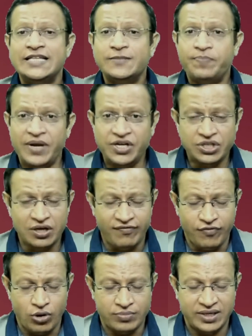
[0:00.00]
Spatial
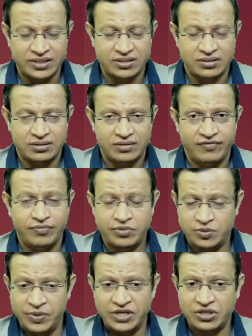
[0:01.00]
formation,
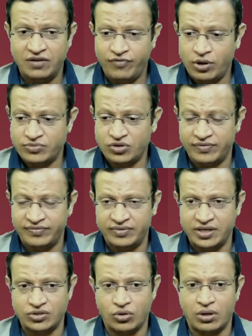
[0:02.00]
spatial forms of
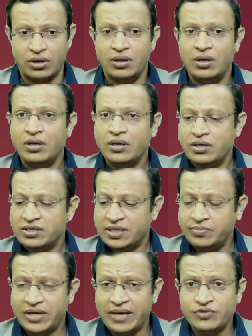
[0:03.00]
disorder.
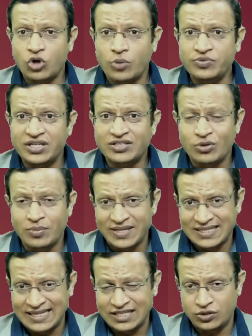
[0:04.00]
Sometimes the objects will be
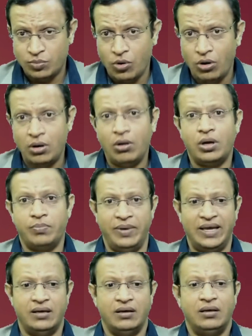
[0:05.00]
seen small or
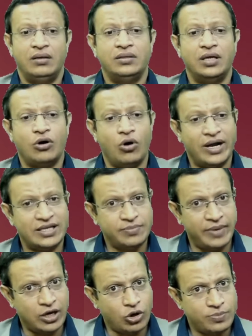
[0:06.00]
big. They're called as
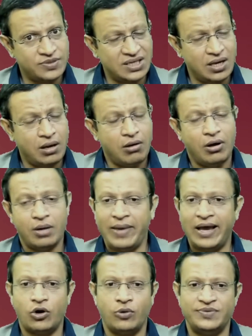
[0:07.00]
micropsia or
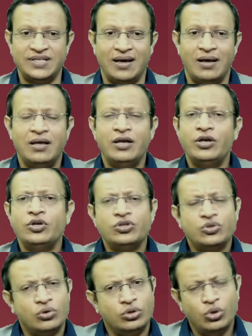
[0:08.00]
macropsia.
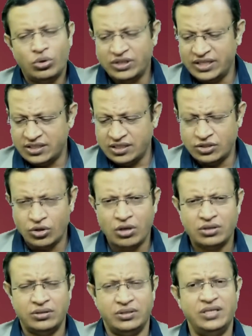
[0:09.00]
So though these,
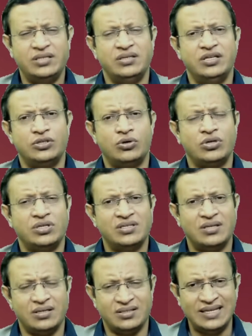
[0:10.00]
these
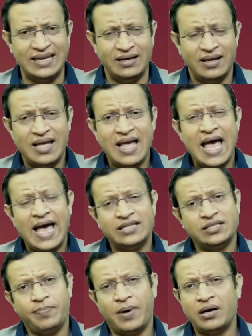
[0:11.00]
distortions are seen,
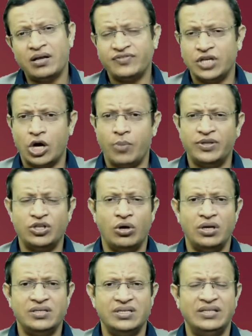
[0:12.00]
as a part of
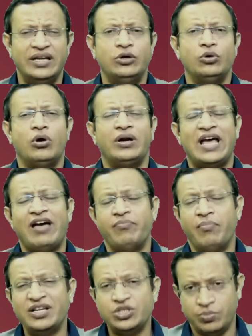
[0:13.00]
psychopathology, they do not
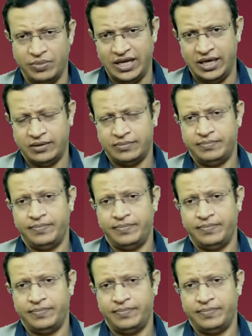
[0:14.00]
have much meaning.